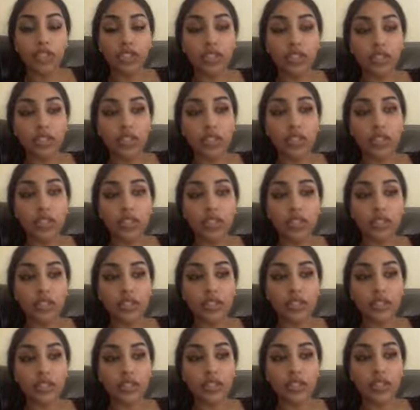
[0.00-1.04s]
did
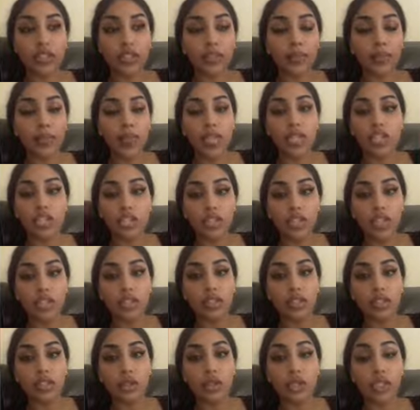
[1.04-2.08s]

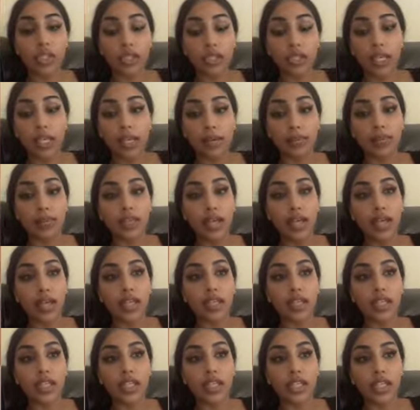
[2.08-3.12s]
mention or claim
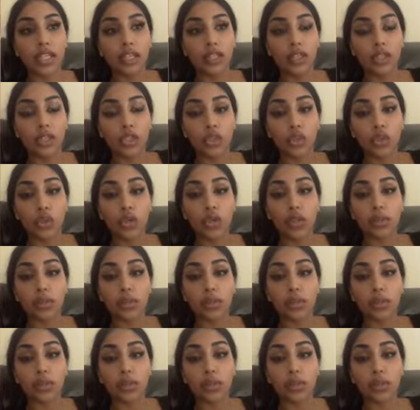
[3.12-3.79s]
that a